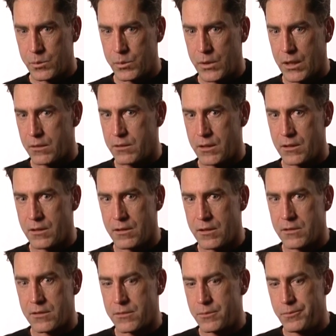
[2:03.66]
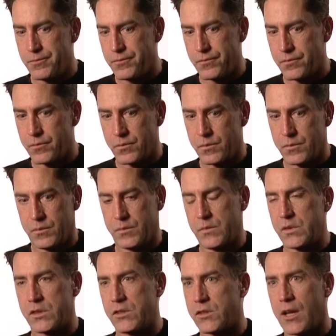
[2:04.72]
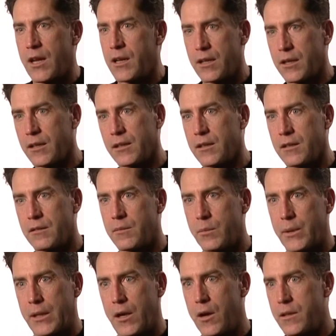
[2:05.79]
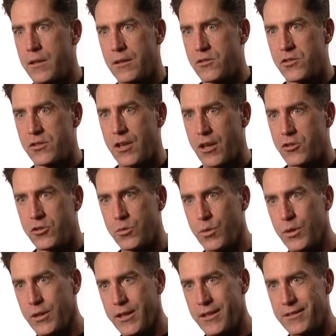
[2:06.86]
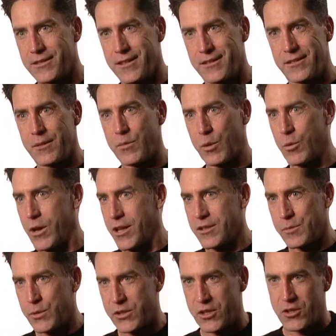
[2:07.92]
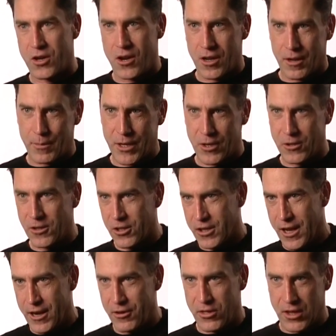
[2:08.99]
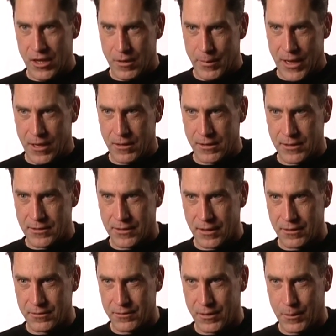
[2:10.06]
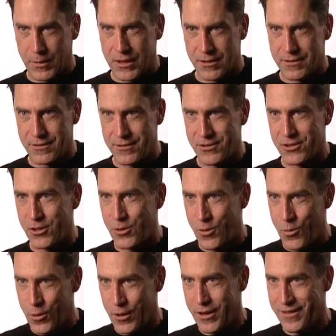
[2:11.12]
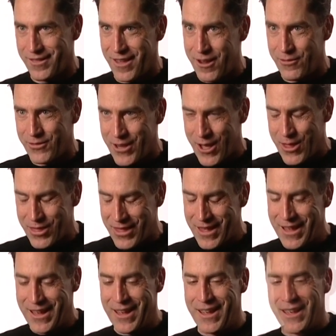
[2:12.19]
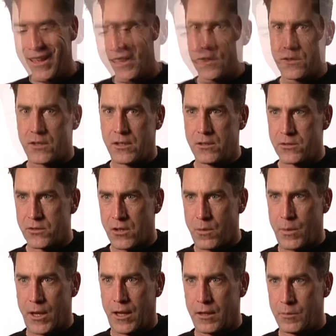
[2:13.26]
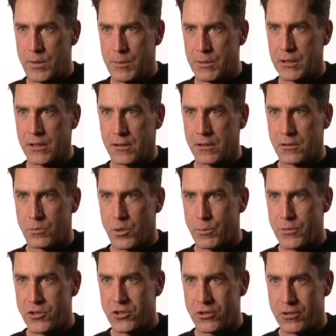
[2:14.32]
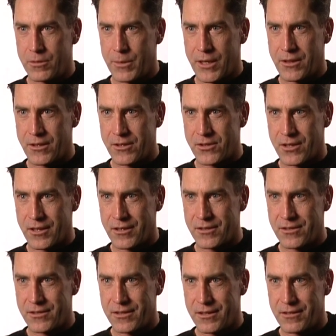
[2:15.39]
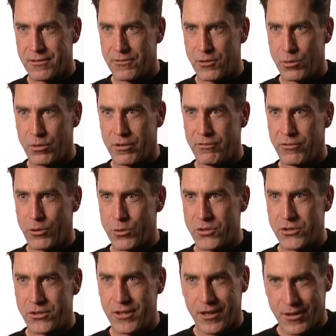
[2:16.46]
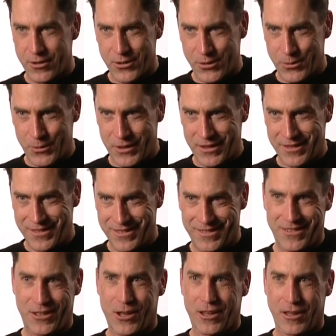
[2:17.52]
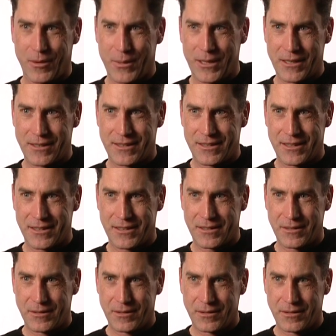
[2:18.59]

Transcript: you know, in, in, this society, you know, oh my God, that's sexual. That's that's something we're not supposed to talk about or look at or think about. And it's like, wait a minute, this is just an organ, life, death. And as the years go by and people get a little more mature about these things, there are fewer and fewer snickers when talking about uh,